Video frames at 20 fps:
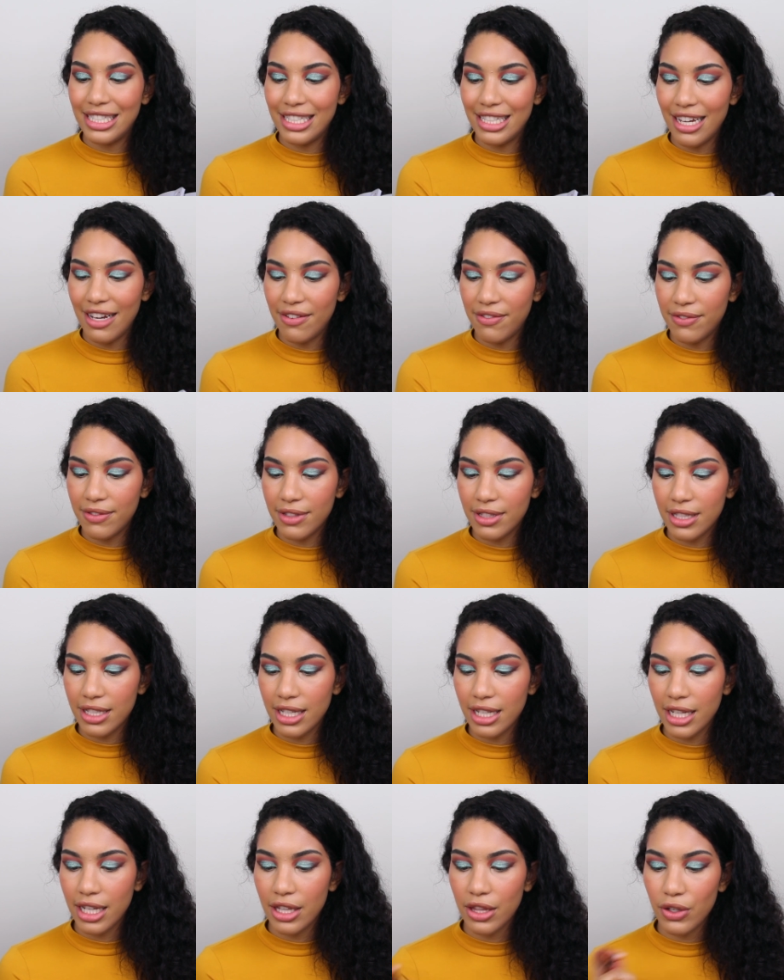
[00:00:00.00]

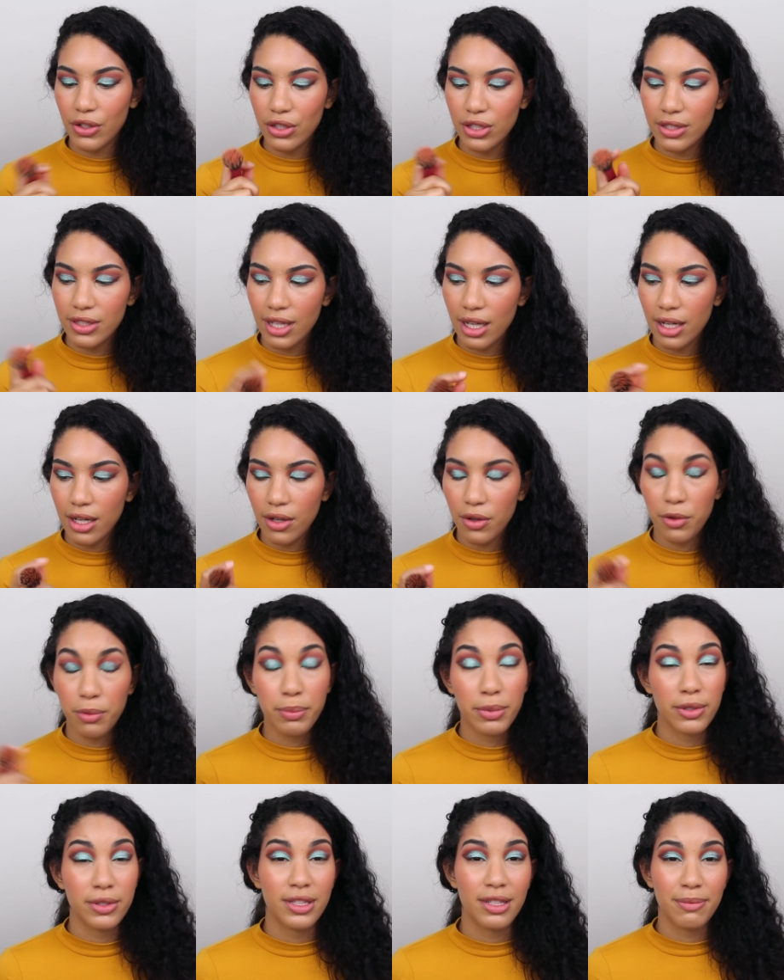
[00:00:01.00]
definitely either set it
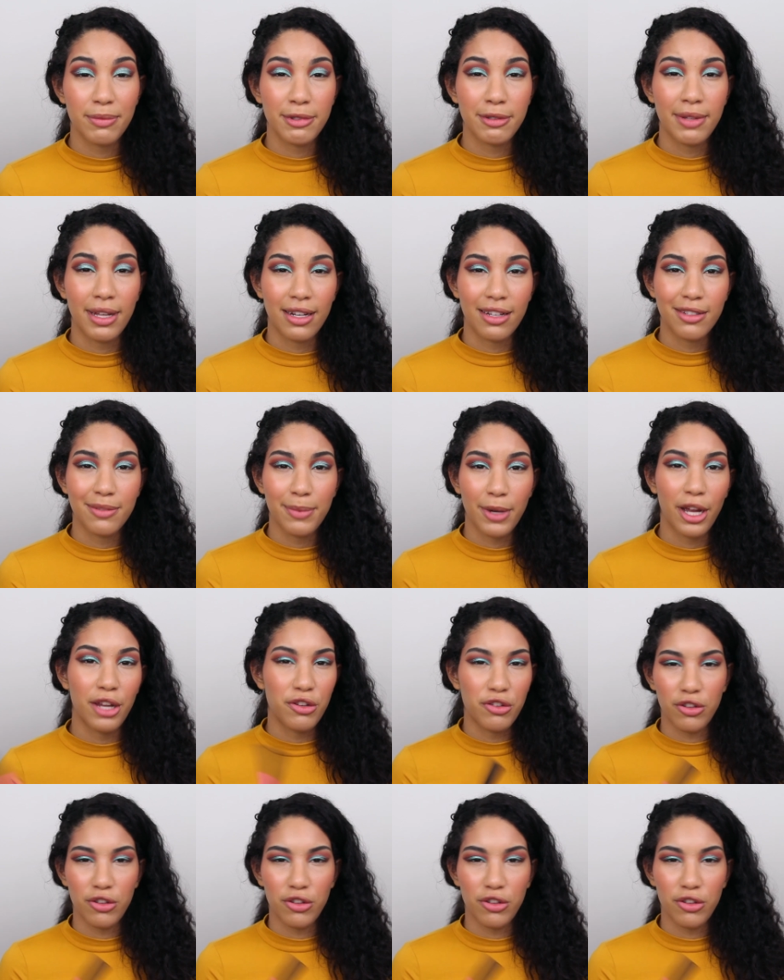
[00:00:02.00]
or put some setting spray.